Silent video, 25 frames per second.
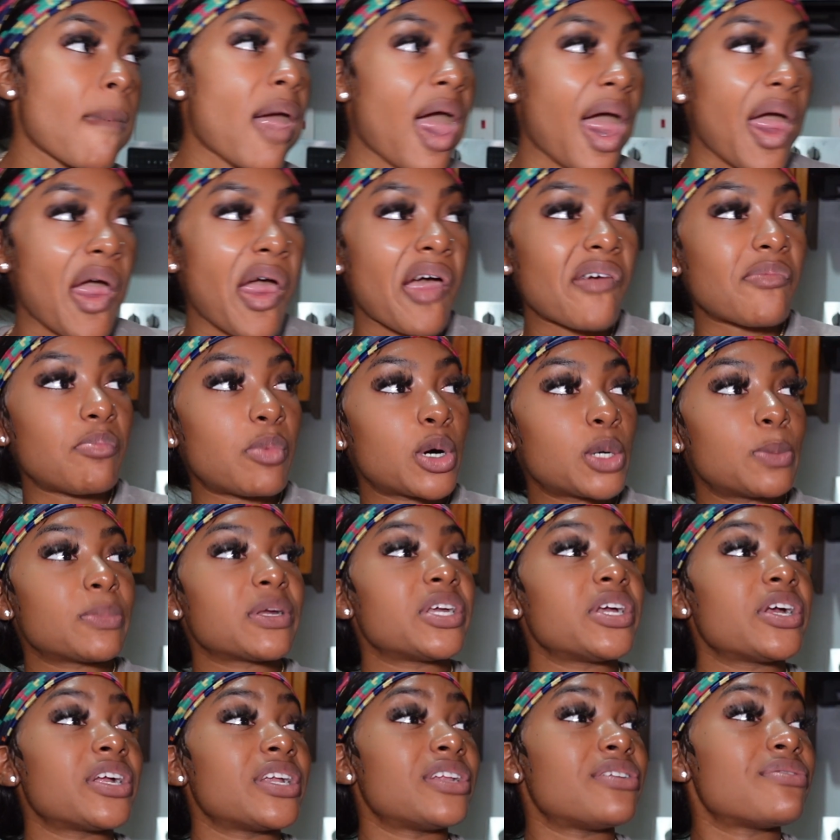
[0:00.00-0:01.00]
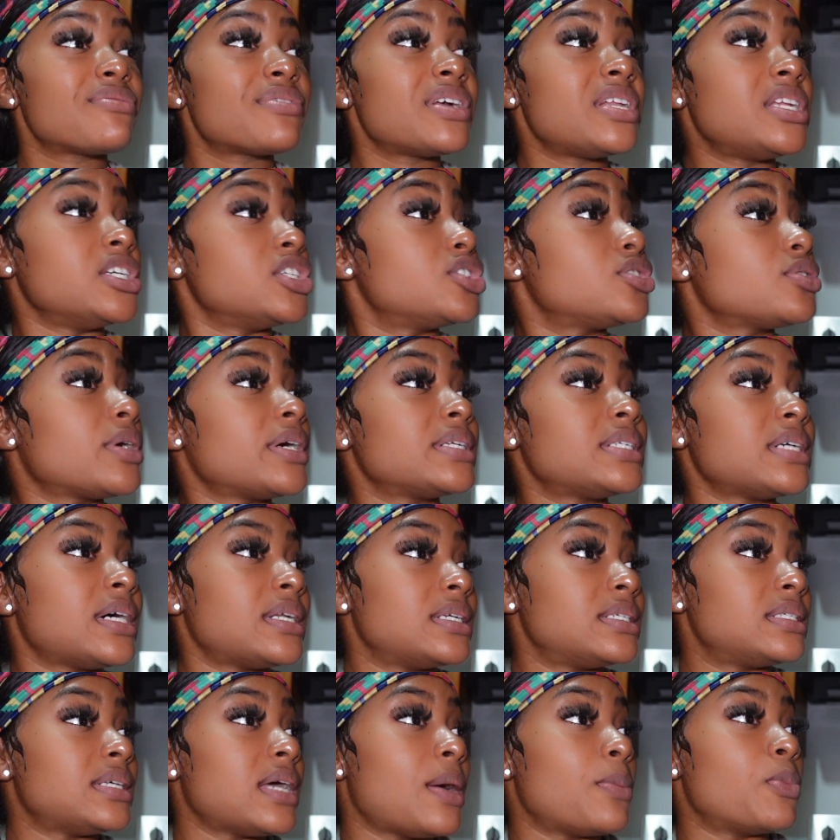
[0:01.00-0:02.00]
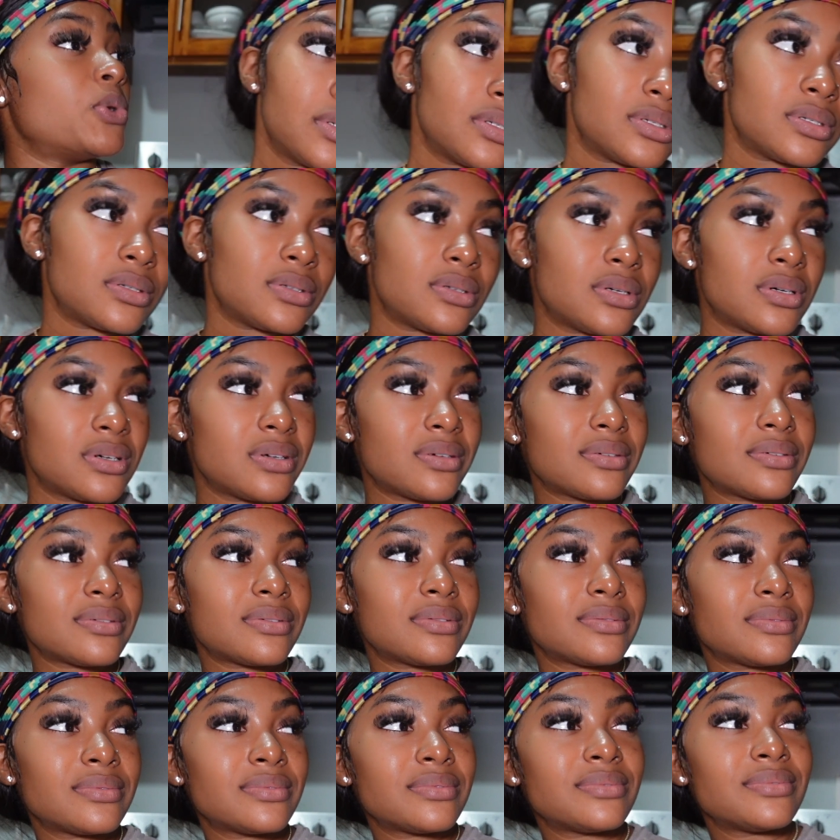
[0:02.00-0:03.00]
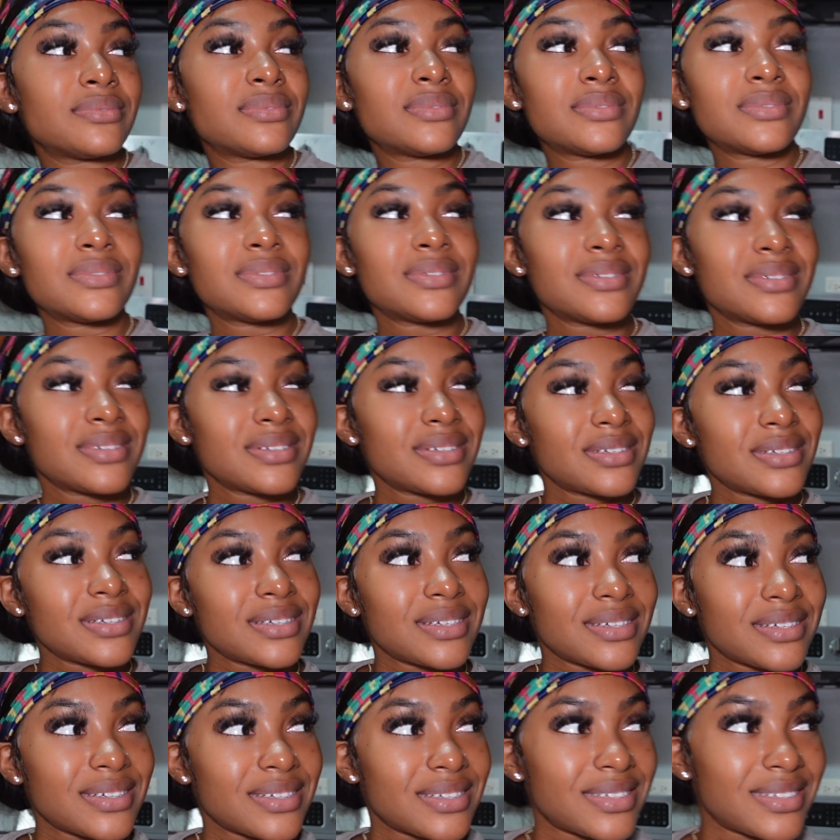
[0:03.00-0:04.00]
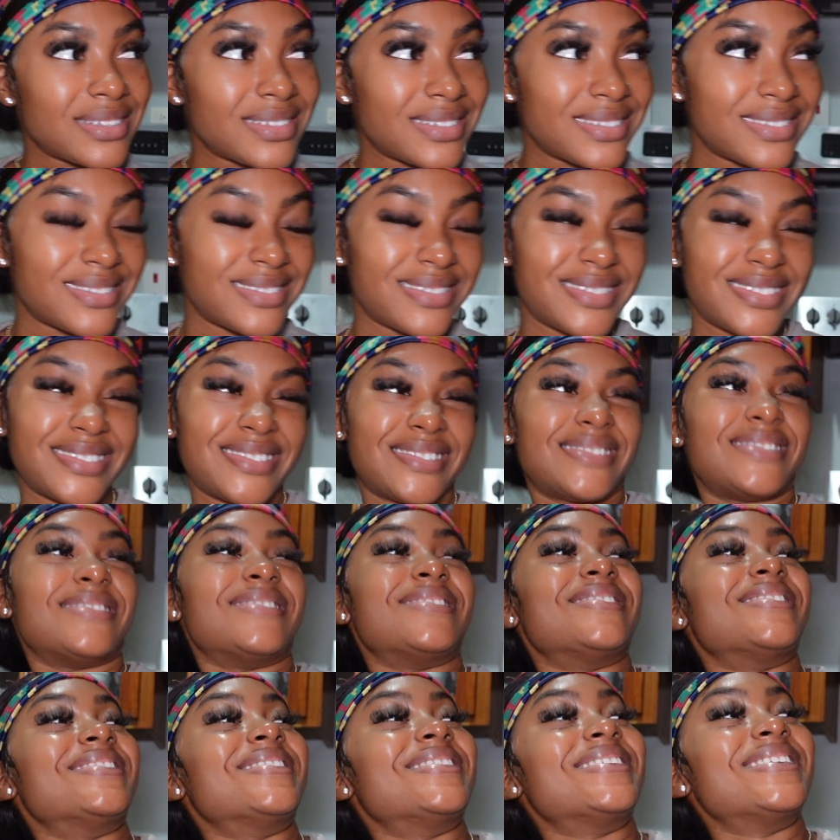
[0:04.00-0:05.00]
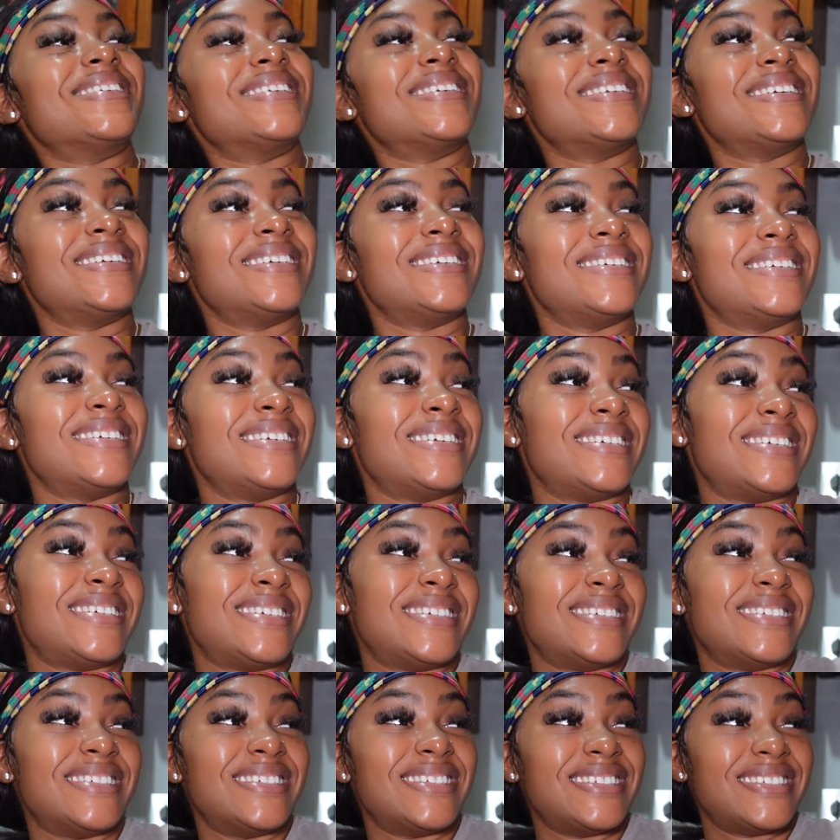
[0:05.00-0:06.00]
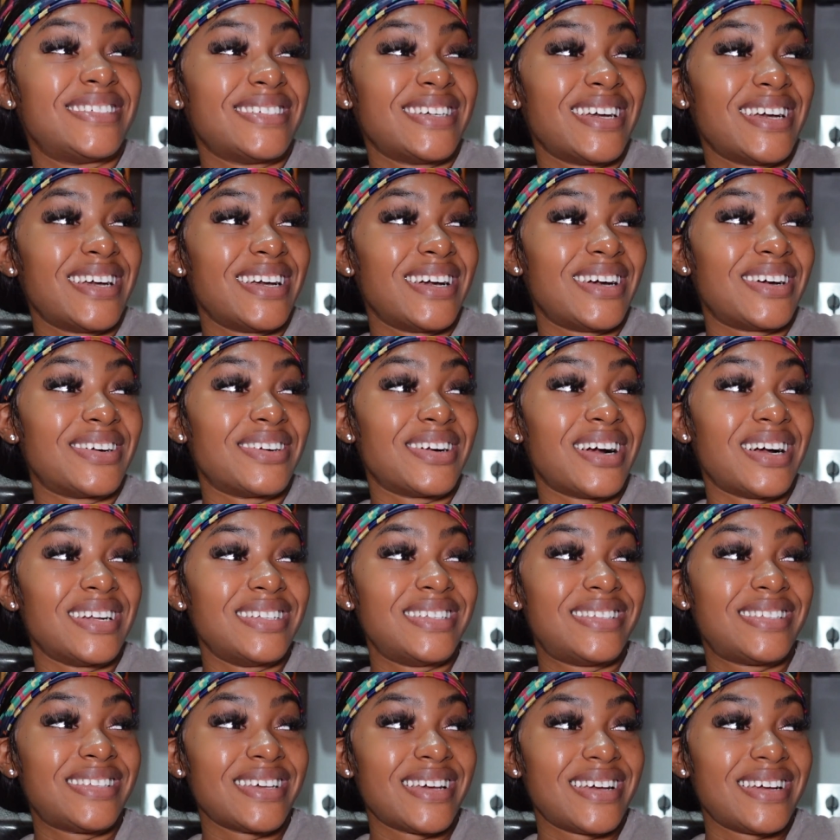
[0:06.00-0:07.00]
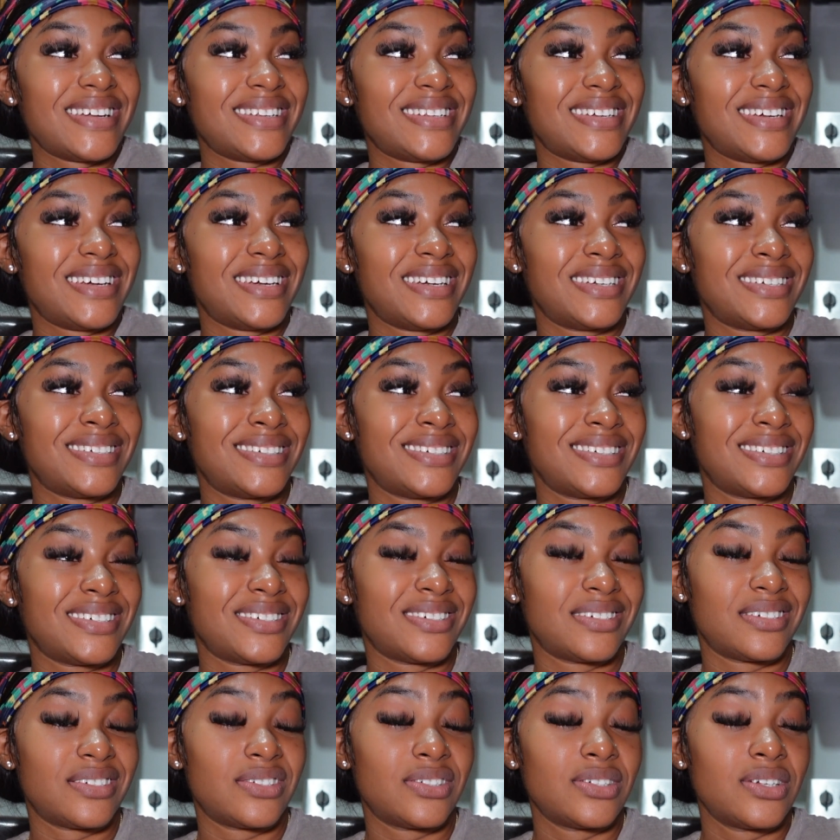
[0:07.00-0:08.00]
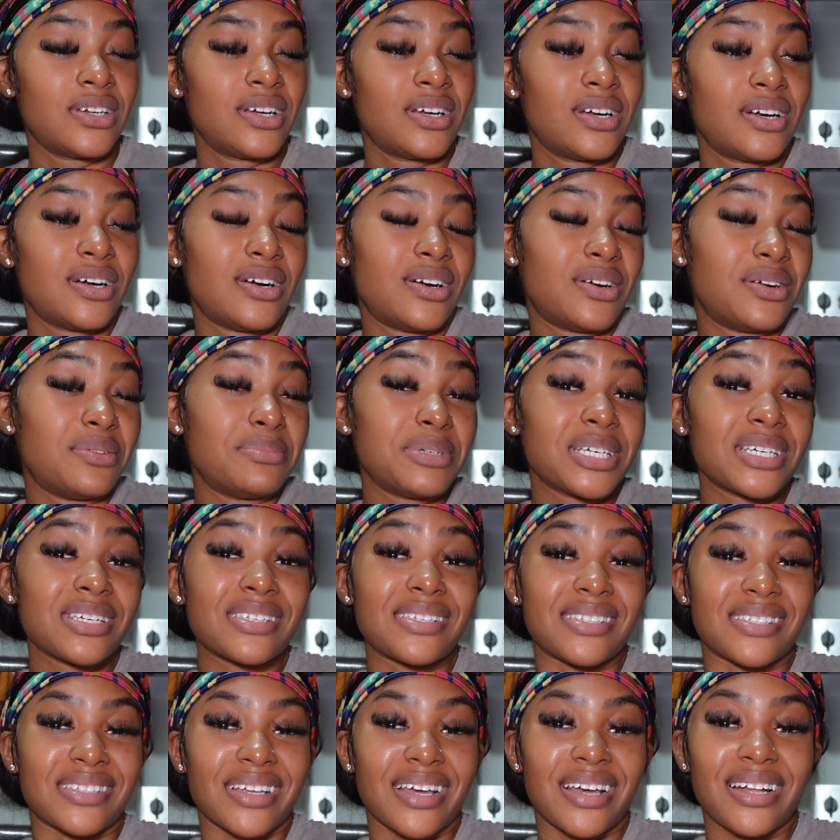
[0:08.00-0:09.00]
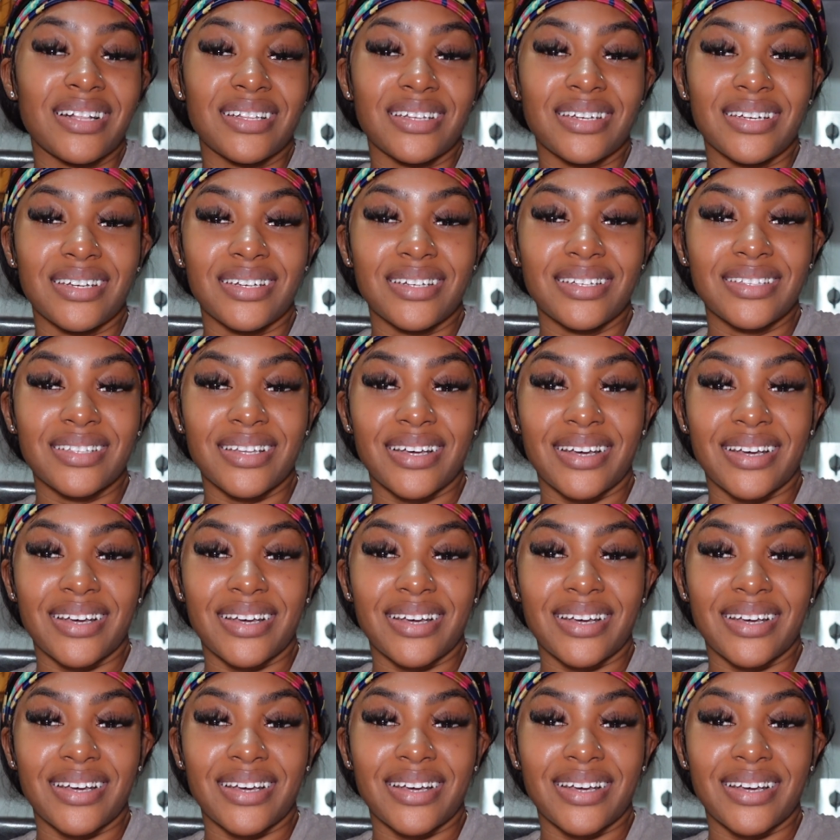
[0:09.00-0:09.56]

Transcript: I uh-huh, have But my hair is really short at the time. Again, you make me do it for you the way I know how. Alright, set. Yeah. I'm oh not gonna sell it.